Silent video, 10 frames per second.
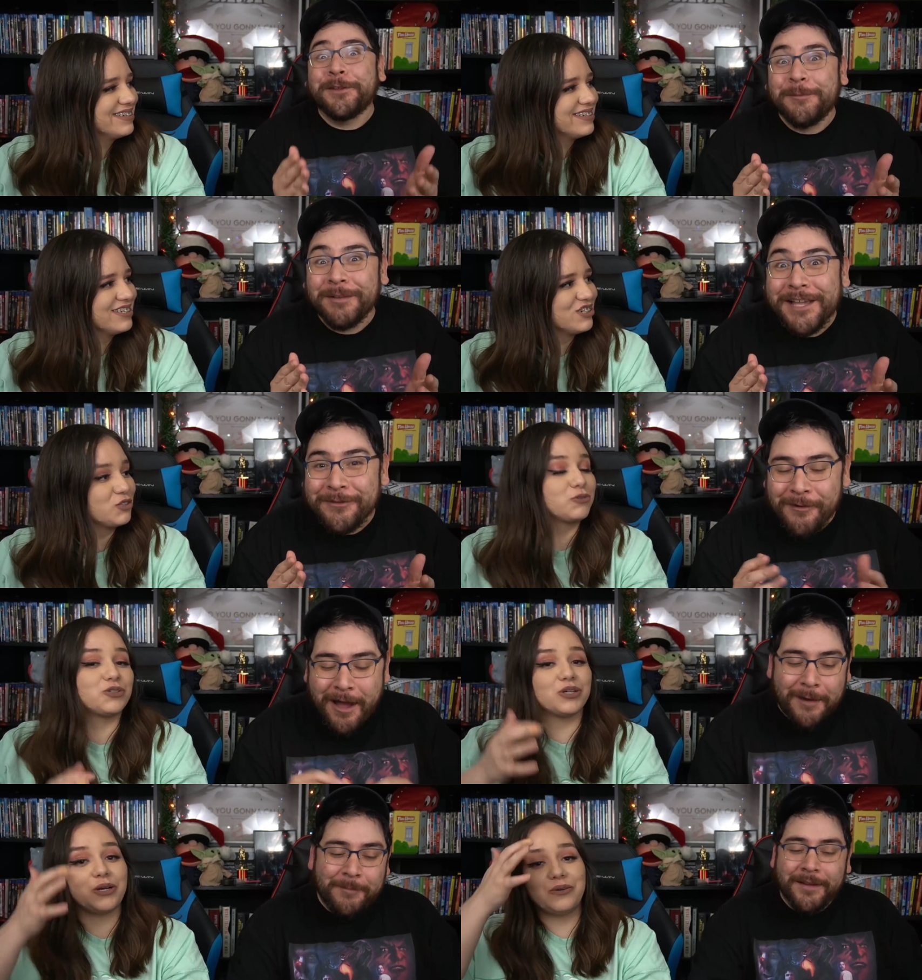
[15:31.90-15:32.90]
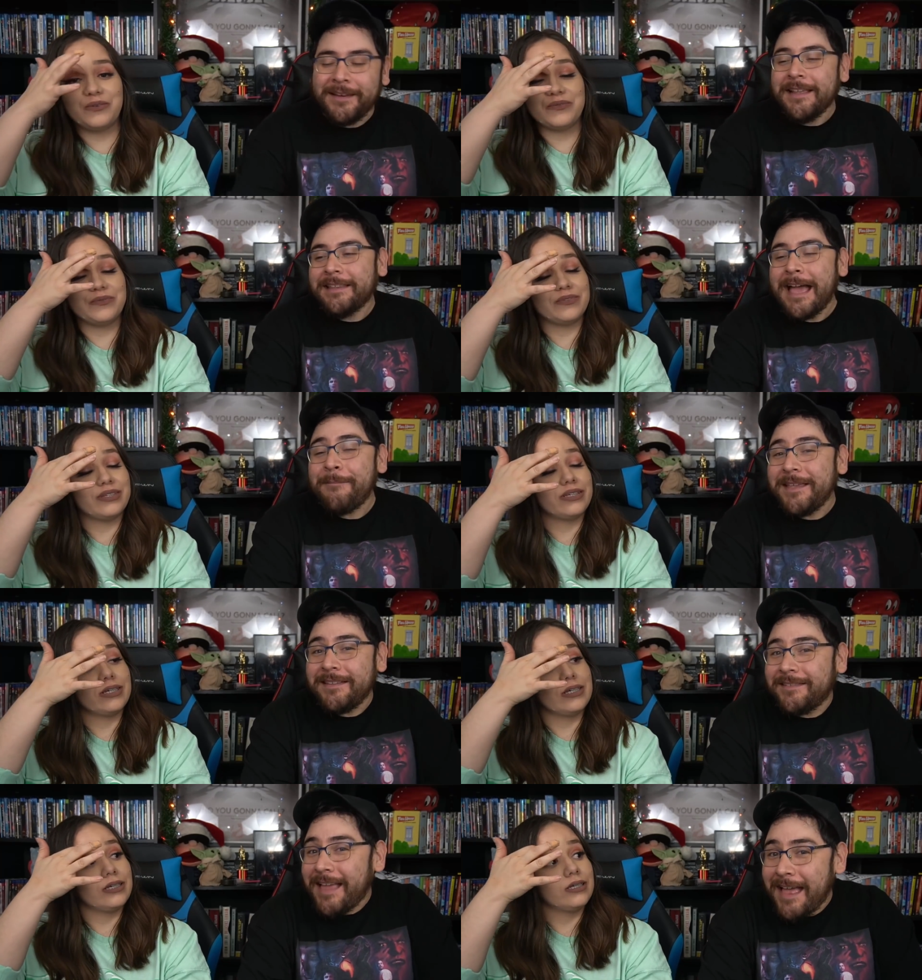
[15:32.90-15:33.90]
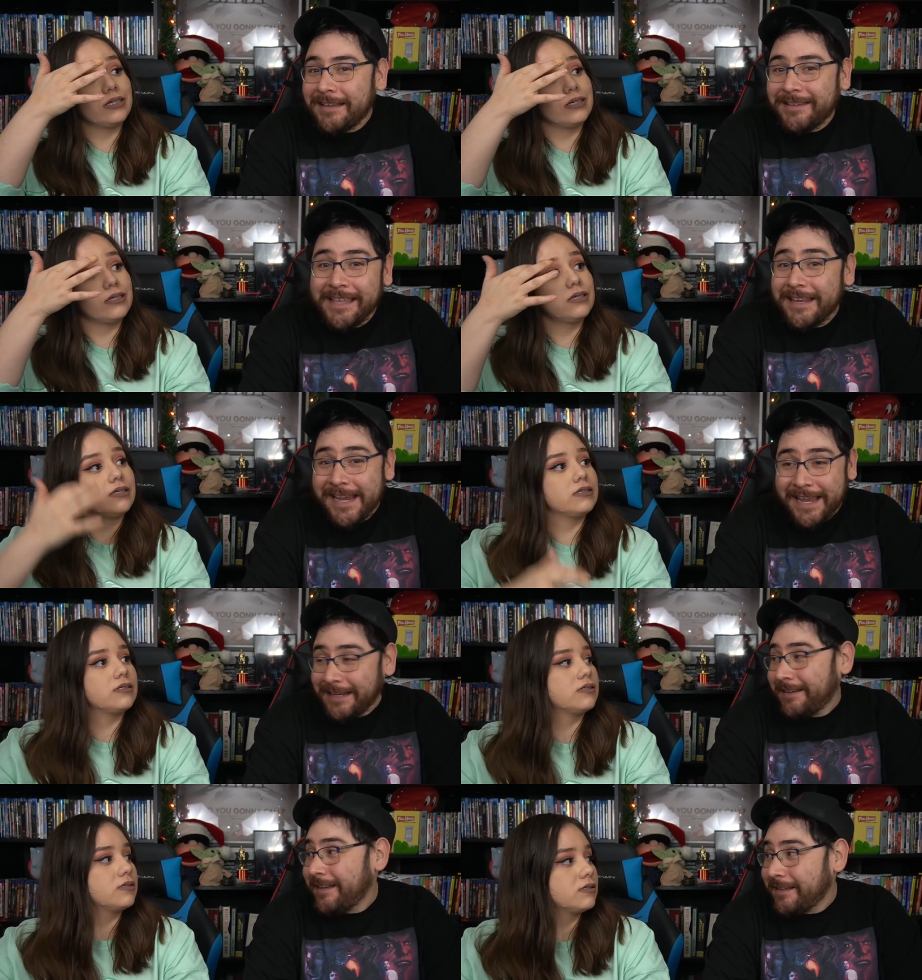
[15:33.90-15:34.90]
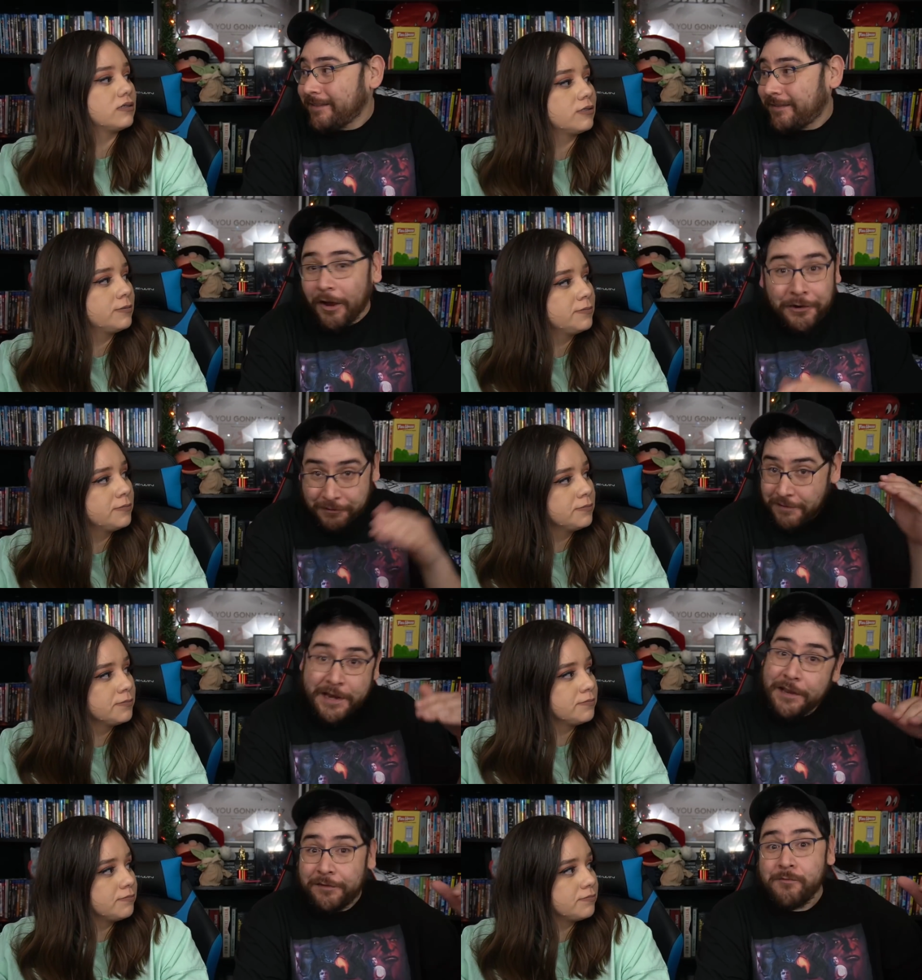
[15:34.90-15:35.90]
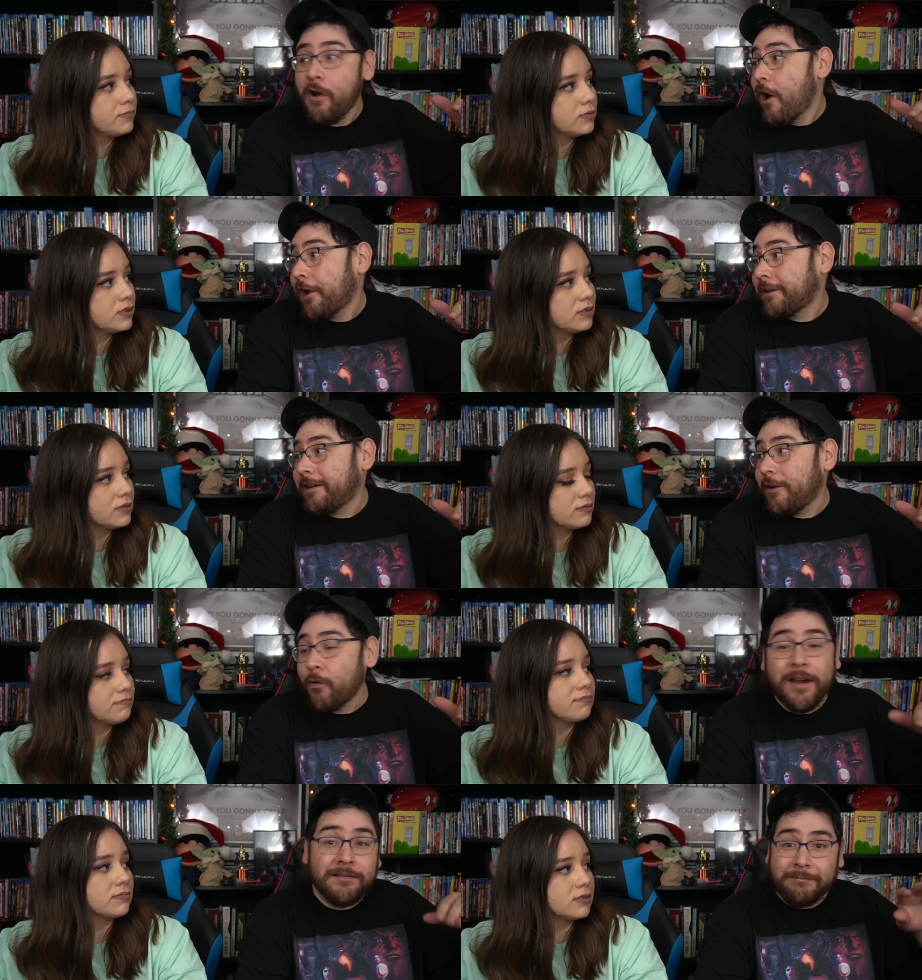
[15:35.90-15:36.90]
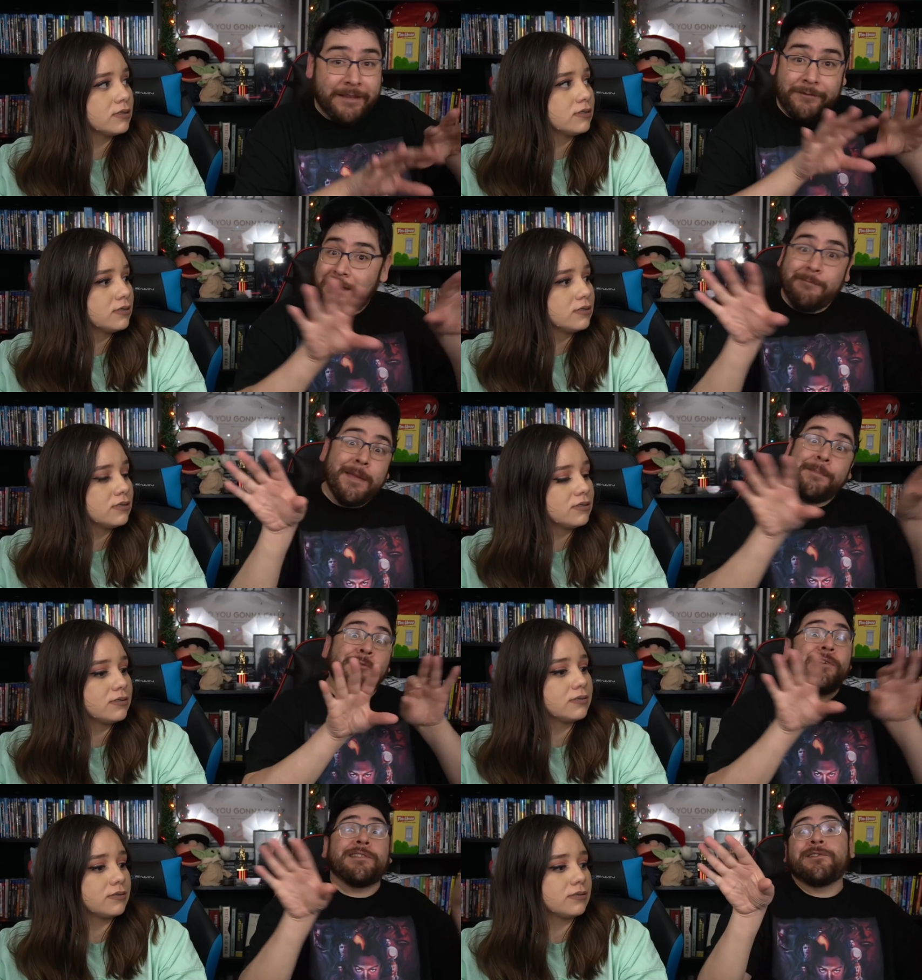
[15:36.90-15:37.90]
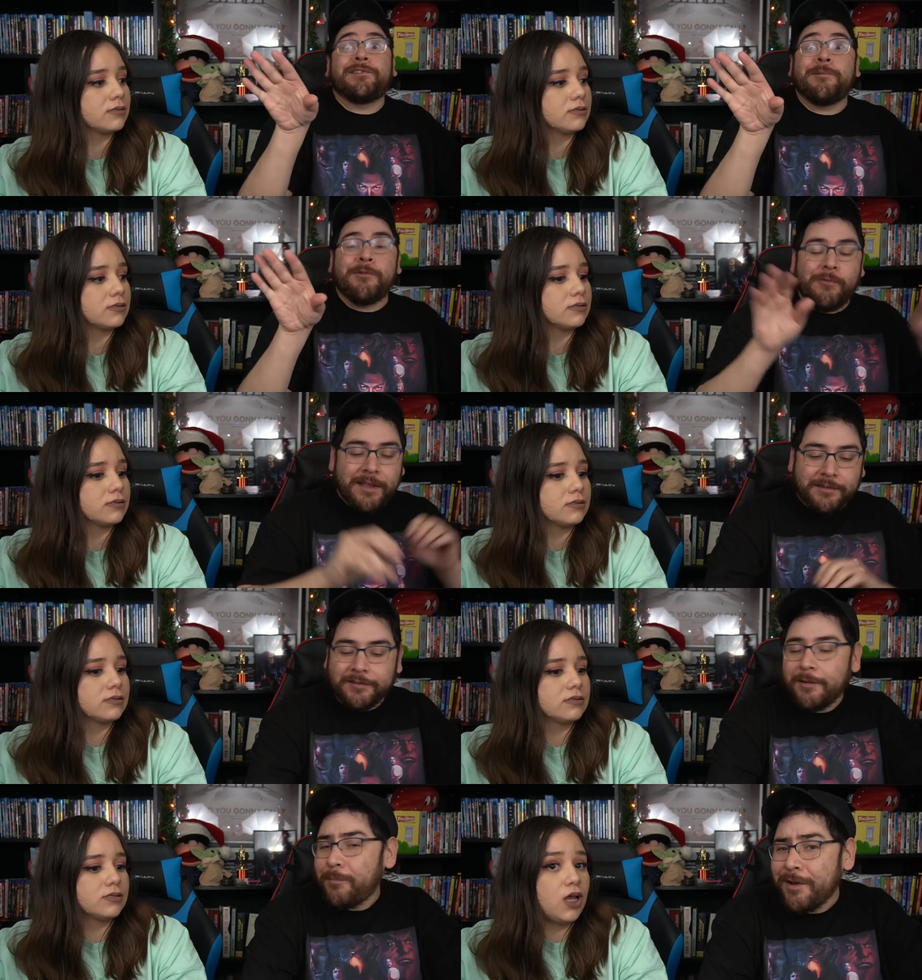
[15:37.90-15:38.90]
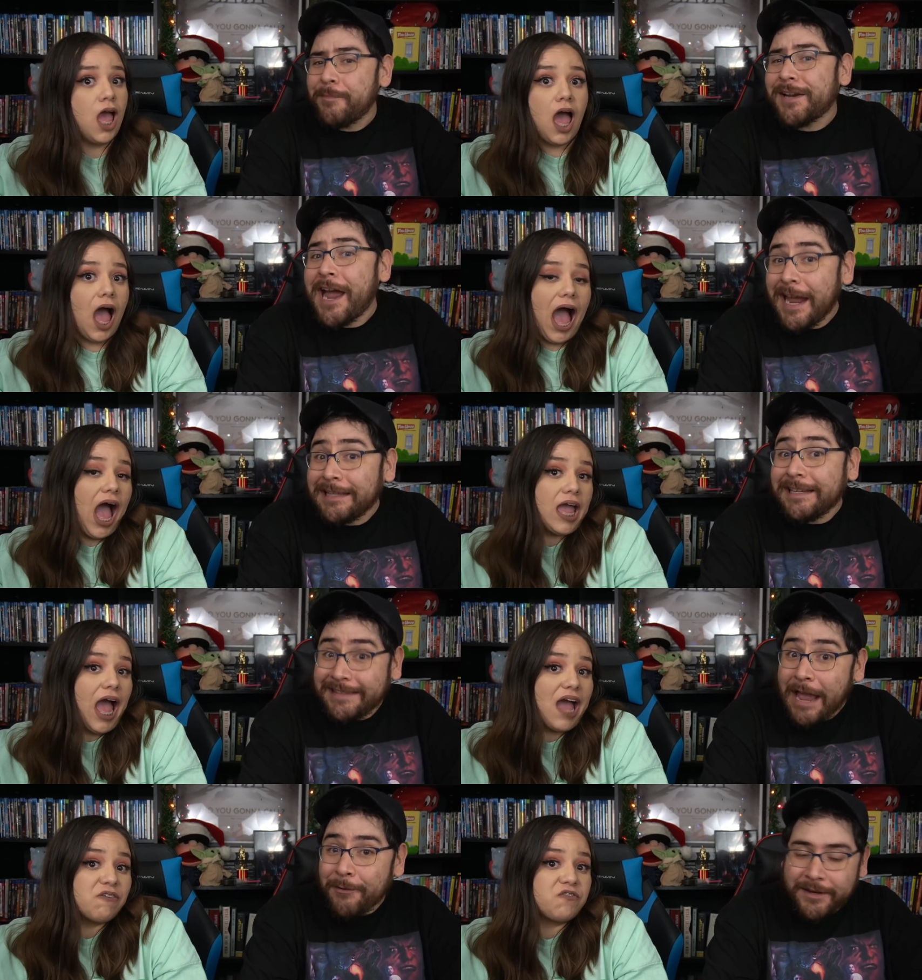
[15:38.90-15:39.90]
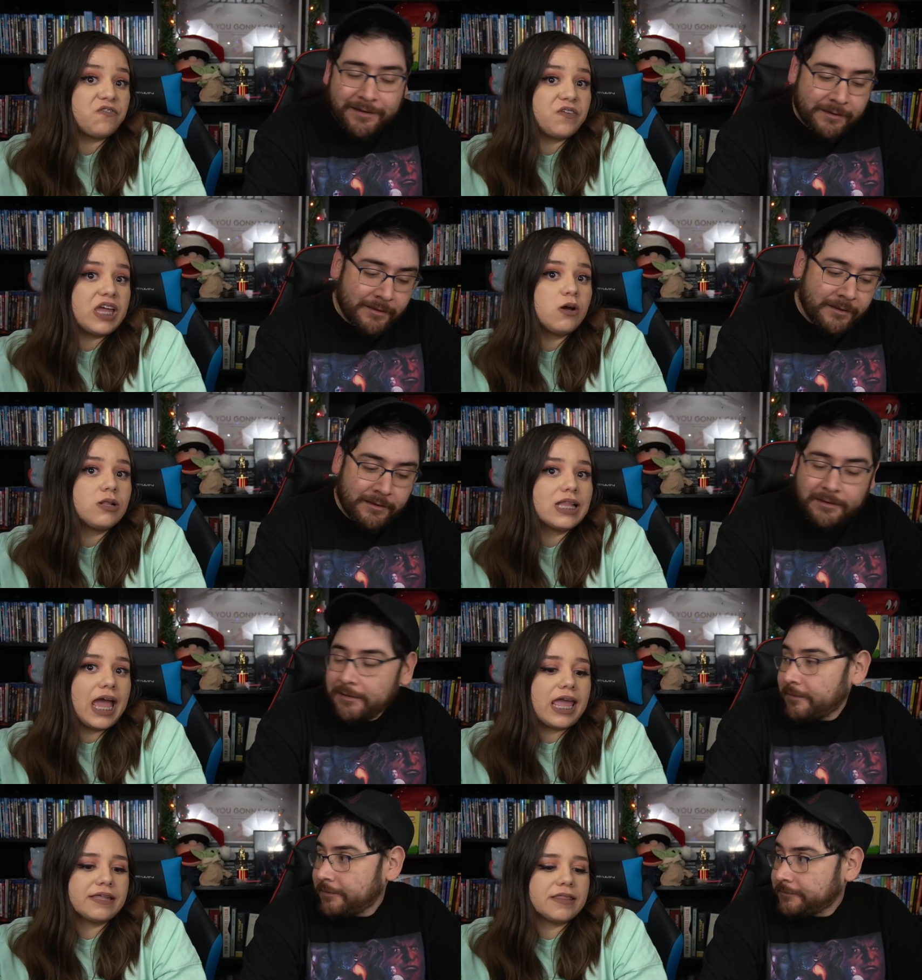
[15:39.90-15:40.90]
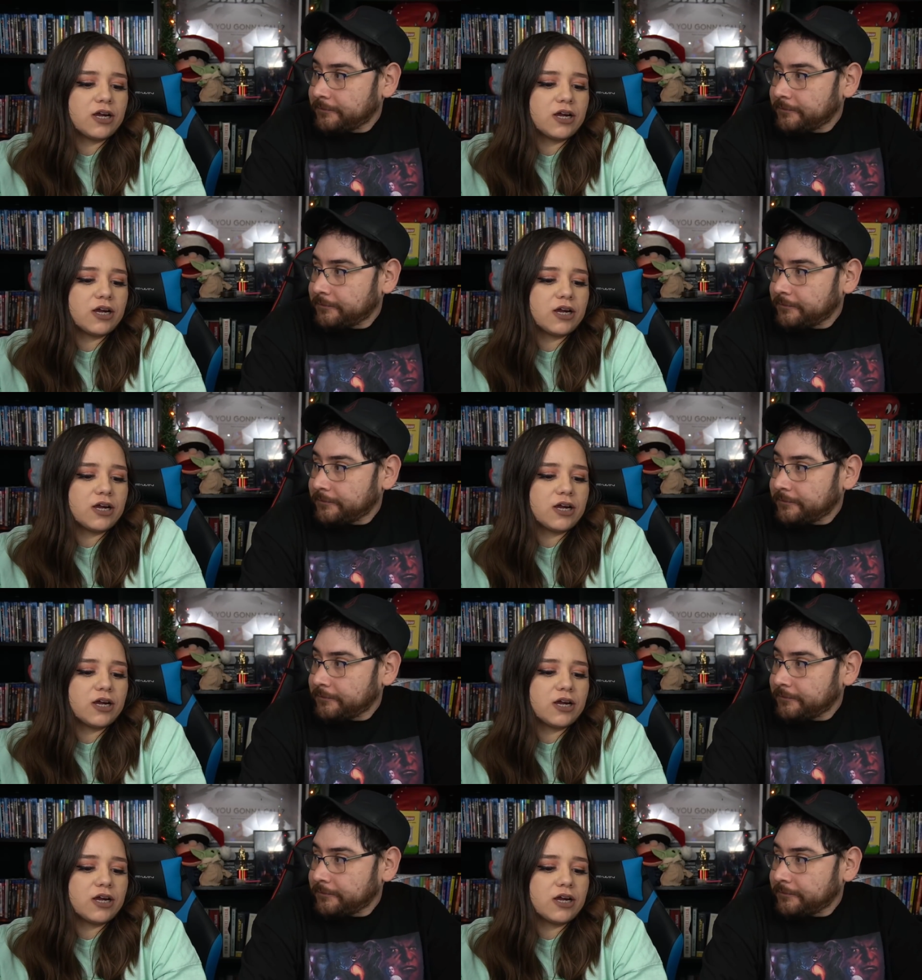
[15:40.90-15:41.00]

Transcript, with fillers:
Speaker 1: gonna play Thrawn? True. But that means that Gideon is underneath Thrawn, or if they maybe went their separate ways at some point. But I highly I, doubt I it. I
Speaker 2: feel like